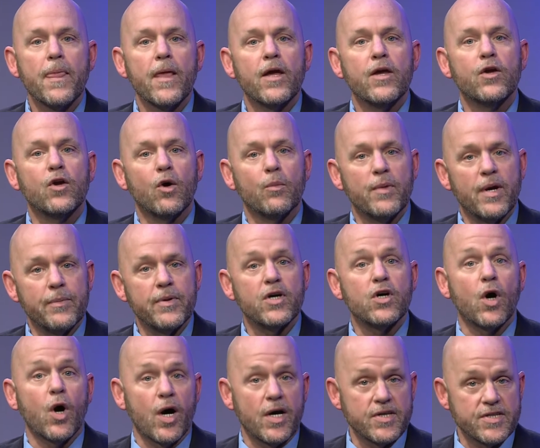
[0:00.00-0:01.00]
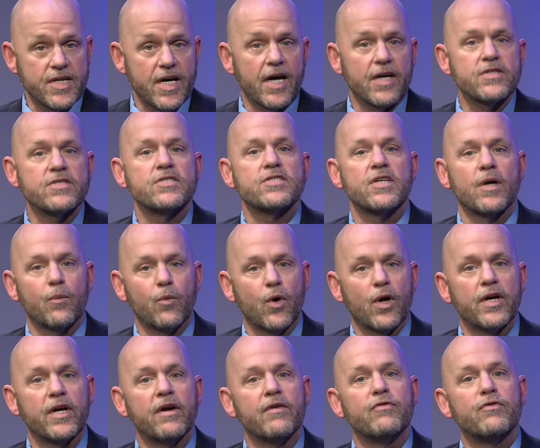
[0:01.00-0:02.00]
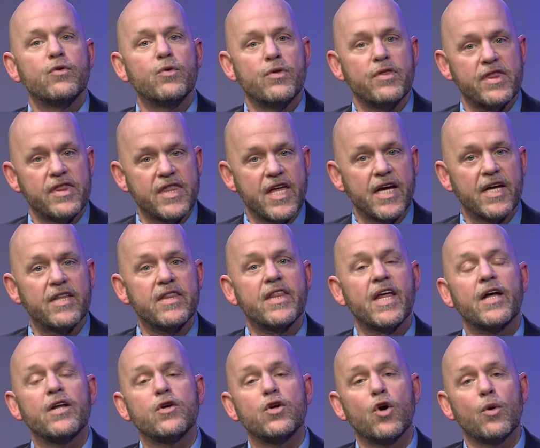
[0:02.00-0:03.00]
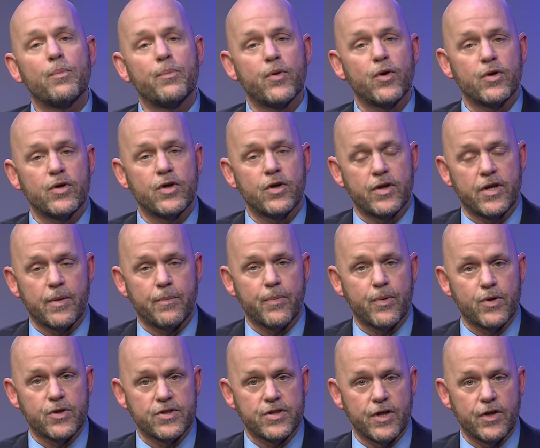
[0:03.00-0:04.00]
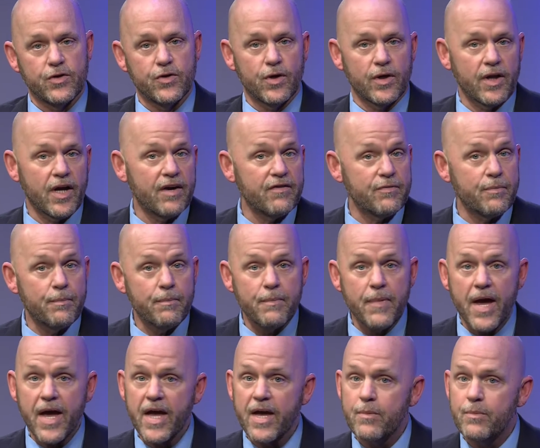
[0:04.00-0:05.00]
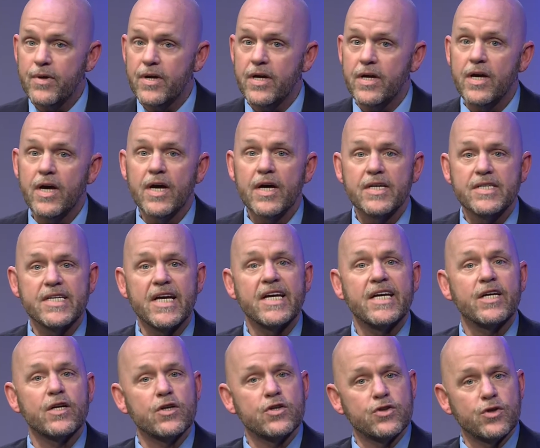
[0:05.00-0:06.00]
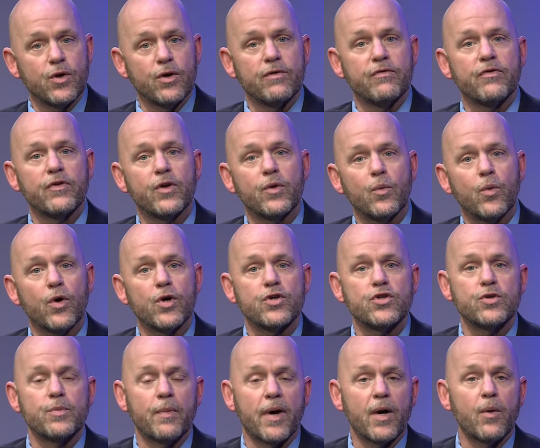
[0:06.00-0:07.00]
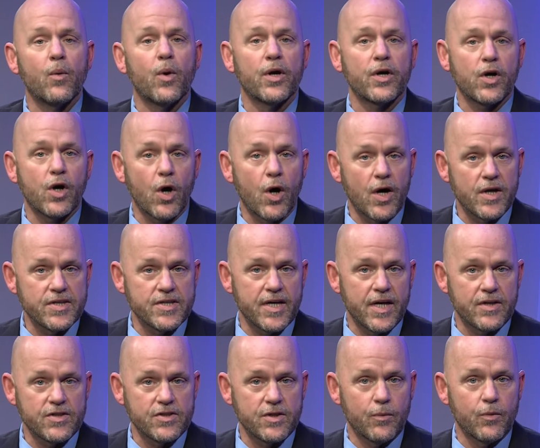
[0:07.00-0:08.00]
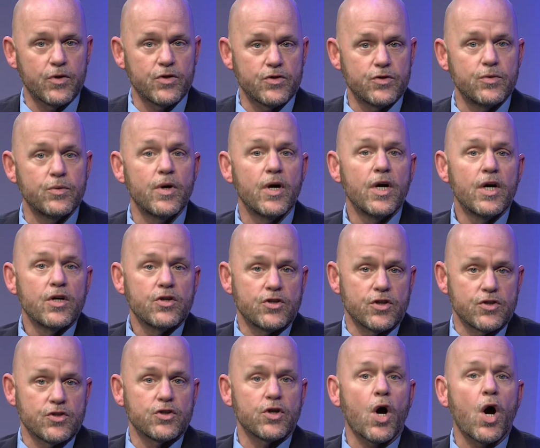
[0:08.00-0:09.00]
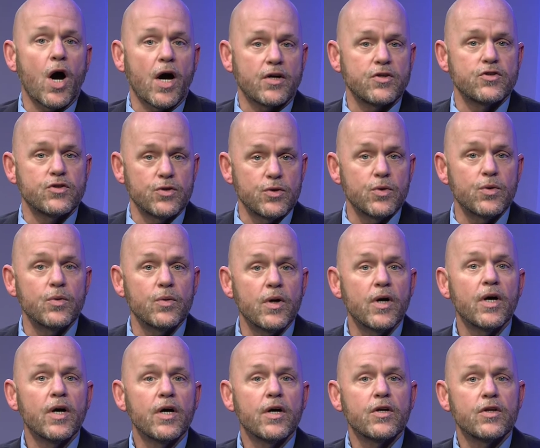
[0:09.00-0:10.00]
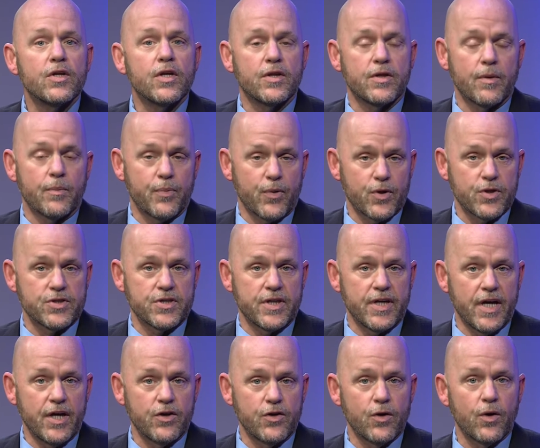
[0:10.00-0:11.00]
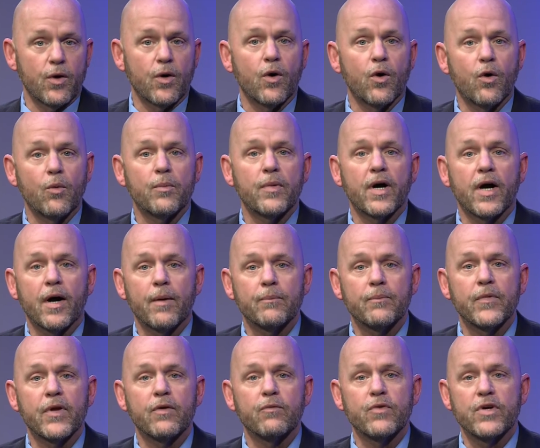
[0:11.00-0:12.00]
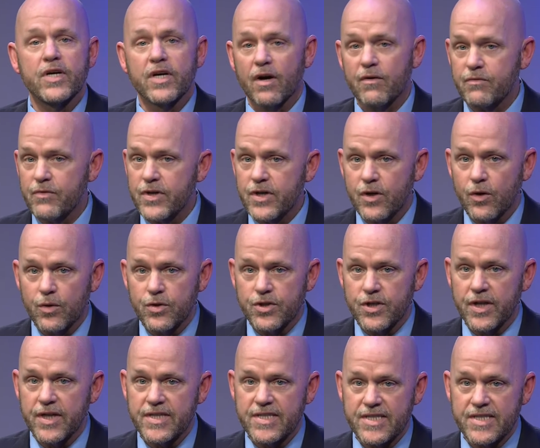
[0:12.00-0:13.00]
you know, maybe contact someone if you think that you're the person in your life may be taking a turn for the worse. You might want to contact someone to just talk to the person in your home. Um, recovery coaching is